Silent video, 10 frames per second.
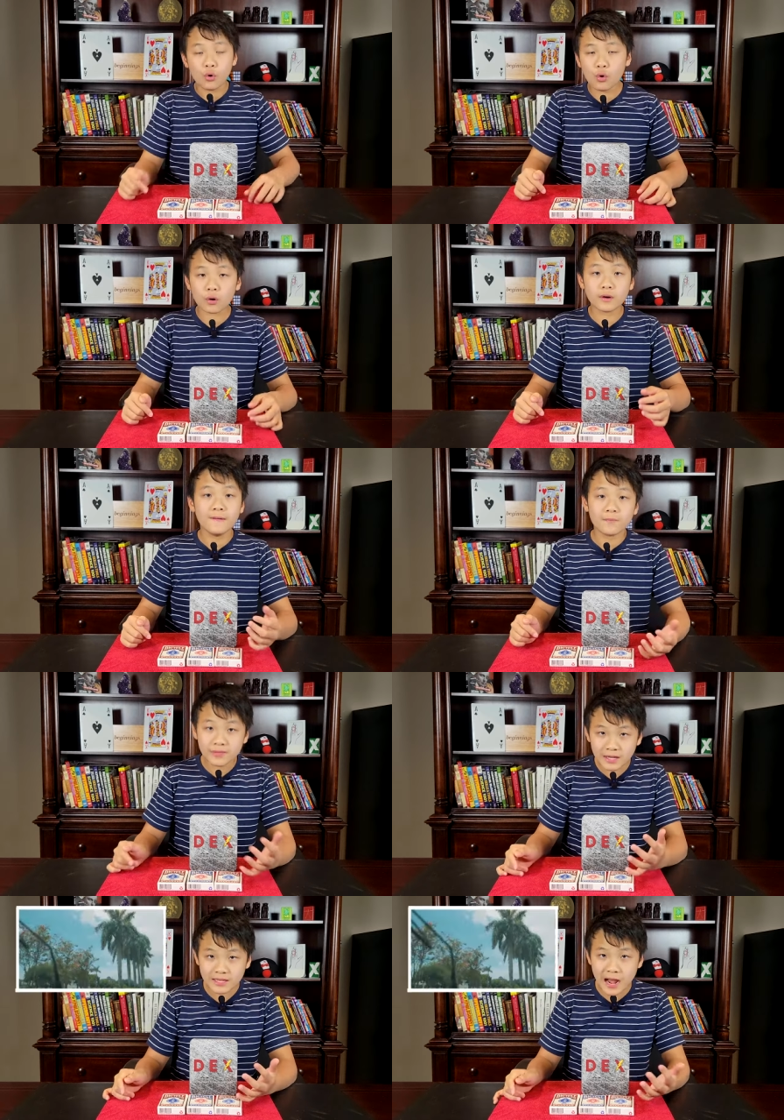or
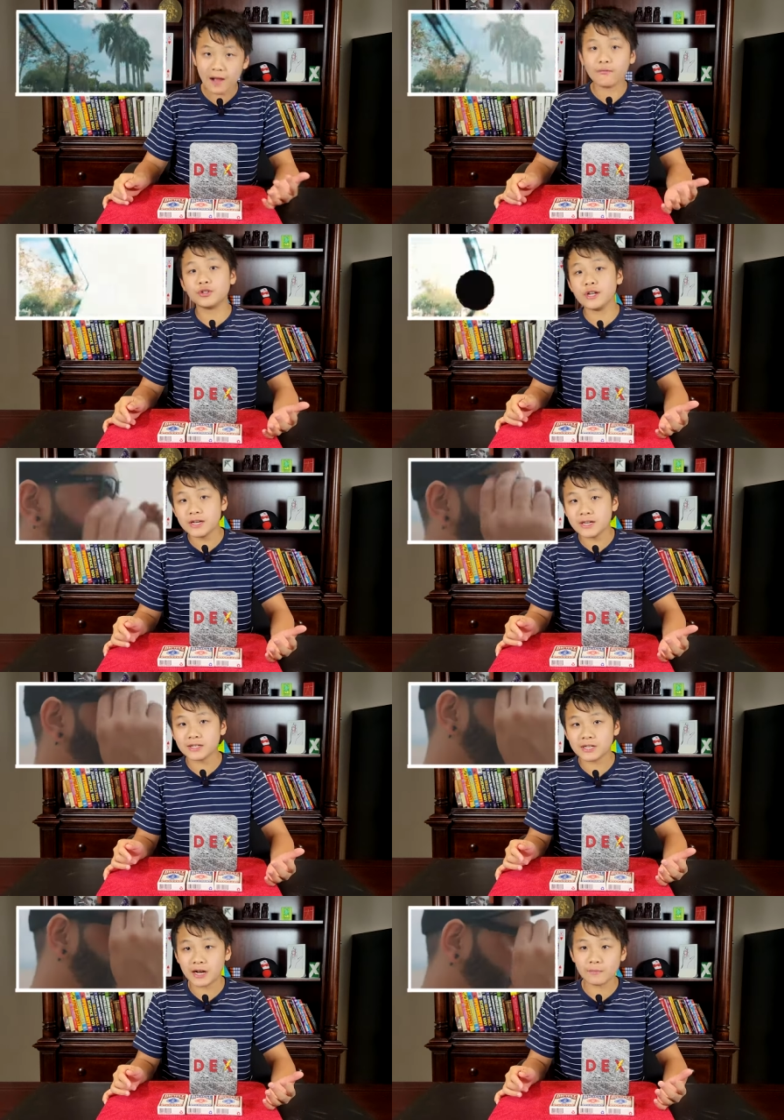that the average
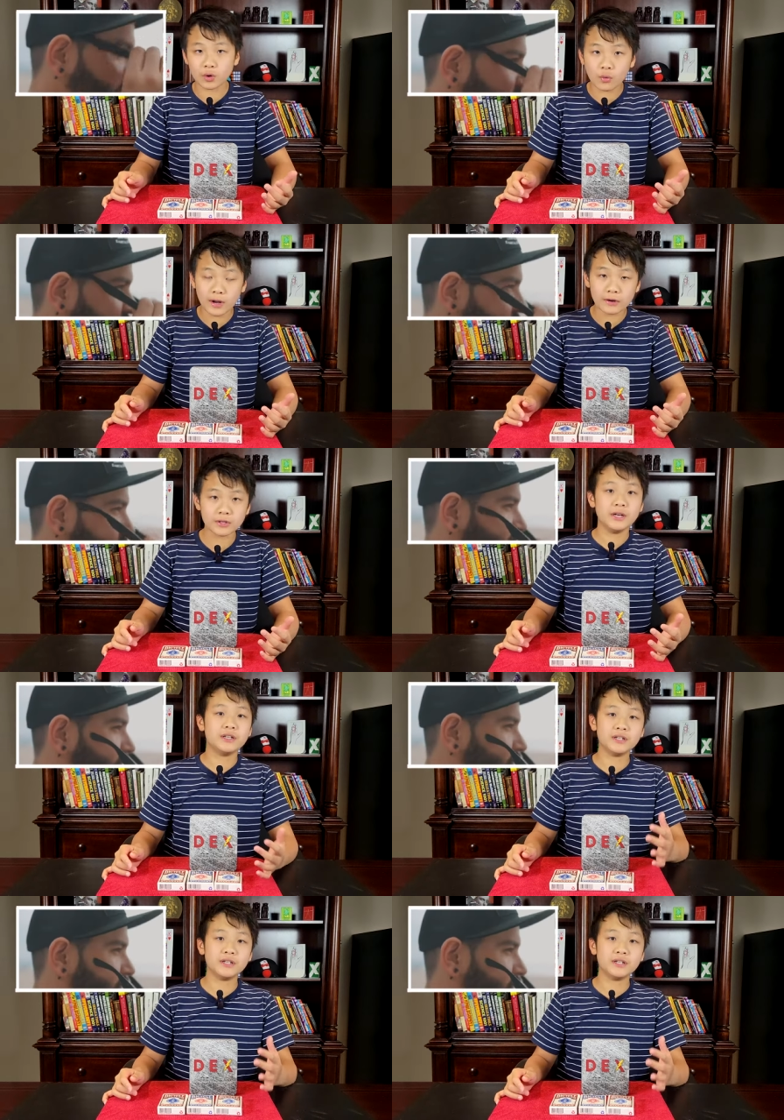index time required